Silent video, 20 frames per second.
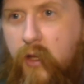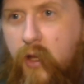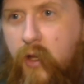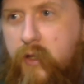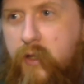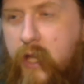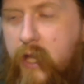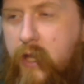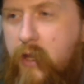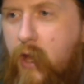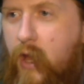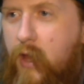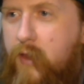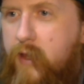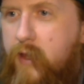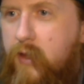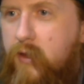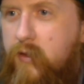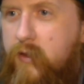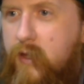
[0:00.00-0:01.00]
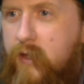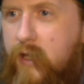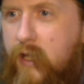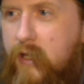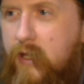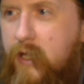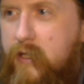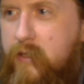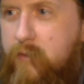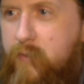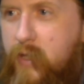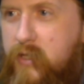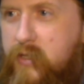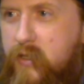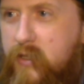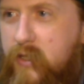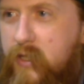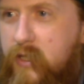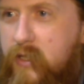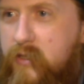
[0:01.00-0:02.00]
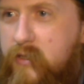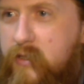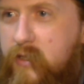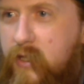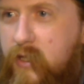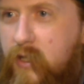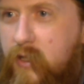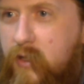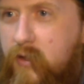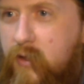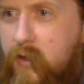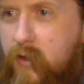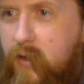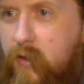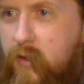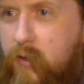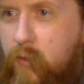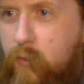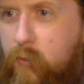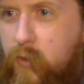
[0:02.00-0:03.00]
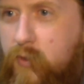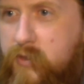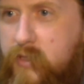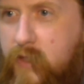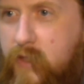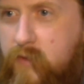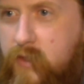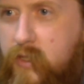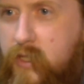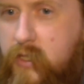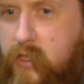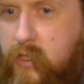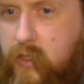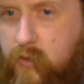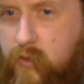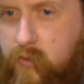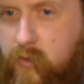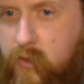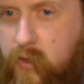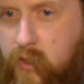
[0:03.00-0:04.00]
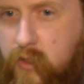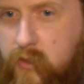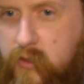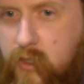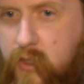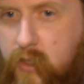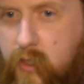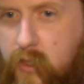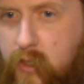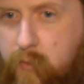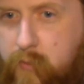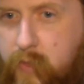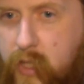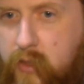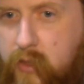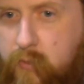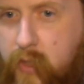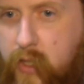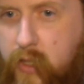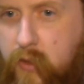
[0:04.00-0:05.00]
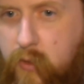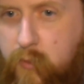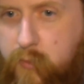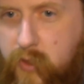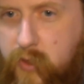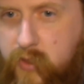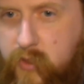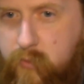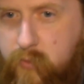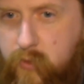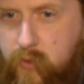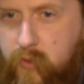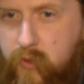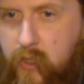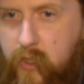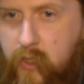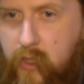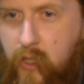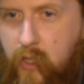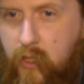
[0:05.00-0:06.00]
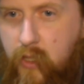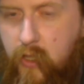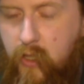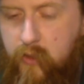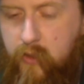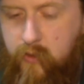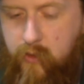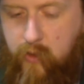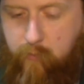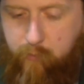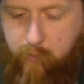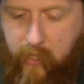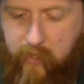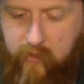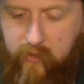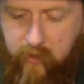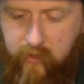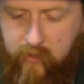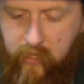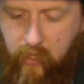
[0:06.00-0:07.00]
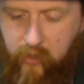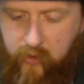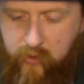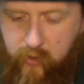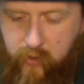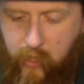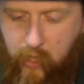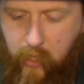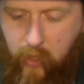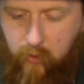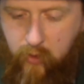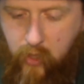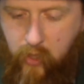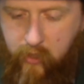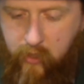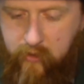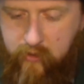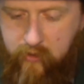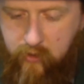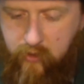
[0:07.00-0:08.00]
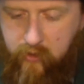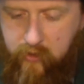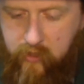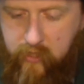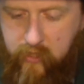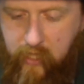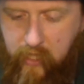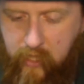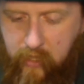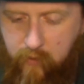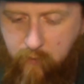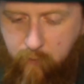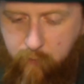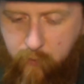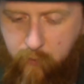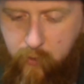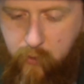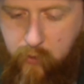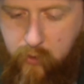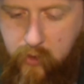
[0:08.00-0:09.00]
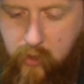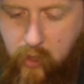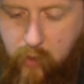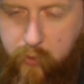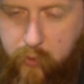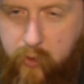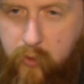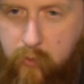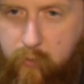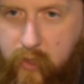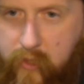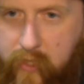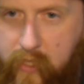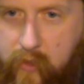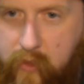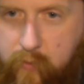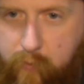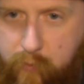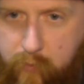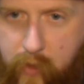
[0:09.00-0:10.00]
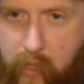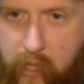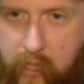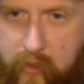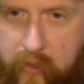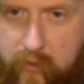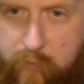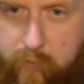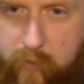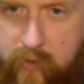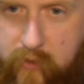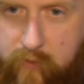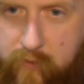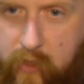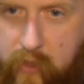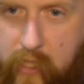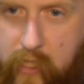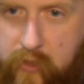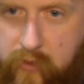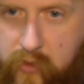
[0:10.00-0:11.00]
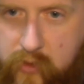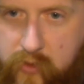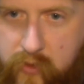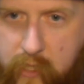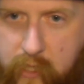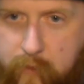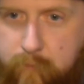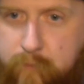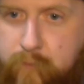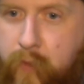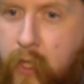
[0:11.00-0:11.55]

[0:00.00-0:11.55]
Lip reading: Okay, the other thing that I'd like to mention is the Rule of 72. It's a mathematical principle that basically tells you how long it's going to take for you to double your money at a specific interest rate.